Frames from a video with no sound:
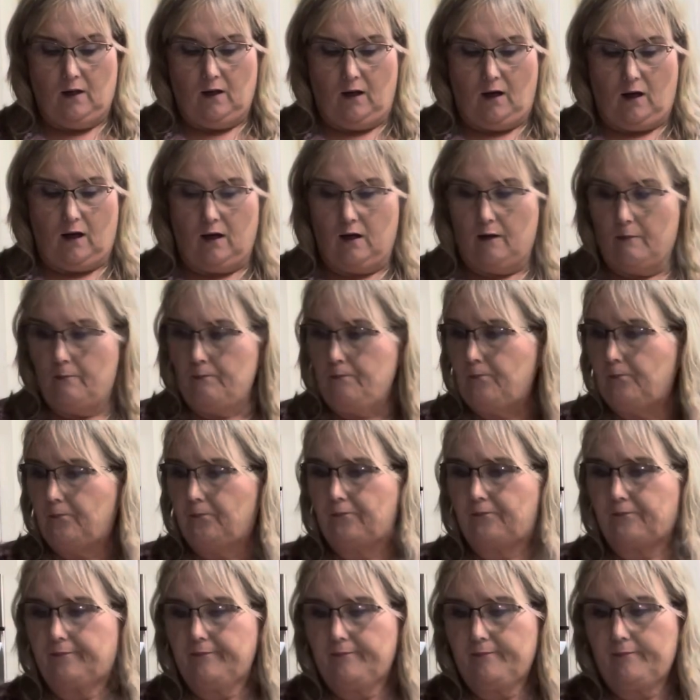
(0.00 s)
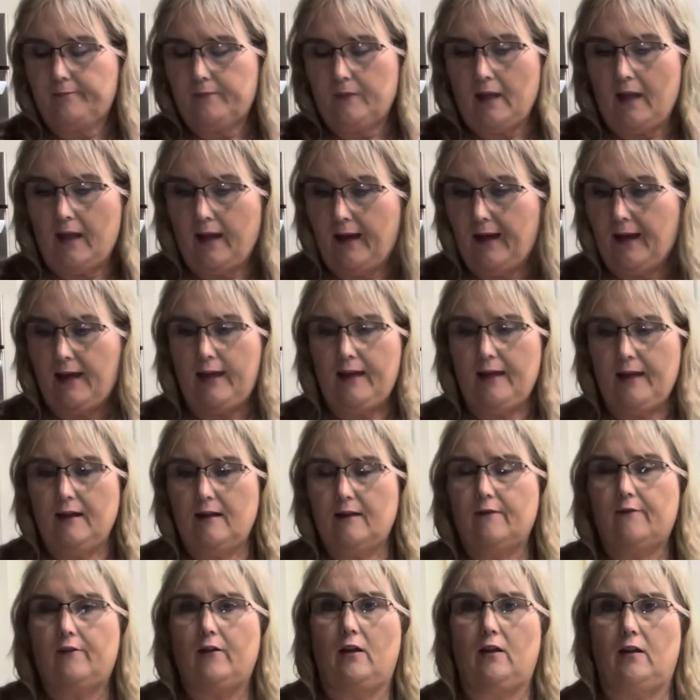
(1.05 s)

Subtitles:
I have